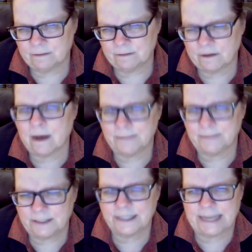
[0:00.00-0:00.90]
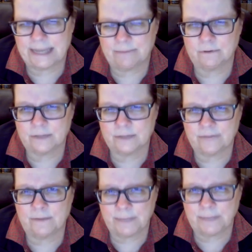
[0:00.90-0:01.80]
common examples of
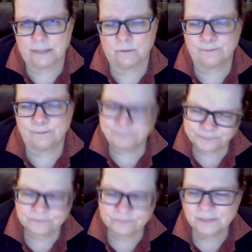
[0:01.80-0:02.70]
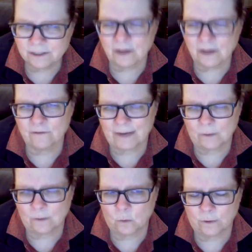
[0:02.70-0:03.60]
an appealable non-final
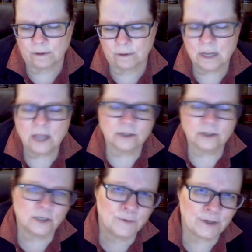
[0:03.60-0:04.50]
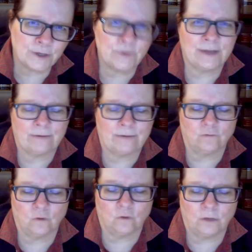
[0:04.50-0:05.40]
order. So you would go to that
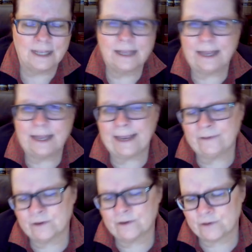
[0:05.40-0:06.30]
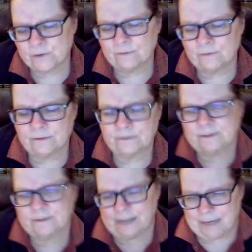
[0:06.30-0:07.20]
rule, and there are certain
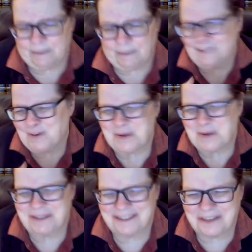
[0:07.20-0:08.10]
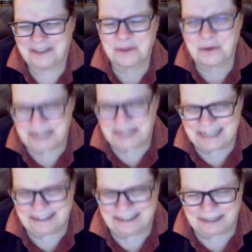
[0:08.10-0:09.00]
timelines. Of course, the 30-day
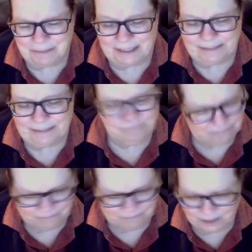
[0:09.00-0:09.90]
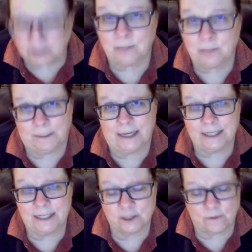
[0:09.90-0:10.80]
timeline still
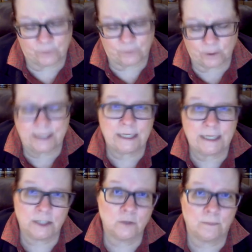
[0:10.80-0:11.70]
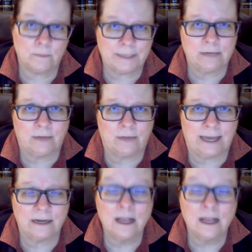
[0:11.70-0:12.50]
applies. So you have 30 days to appeal that.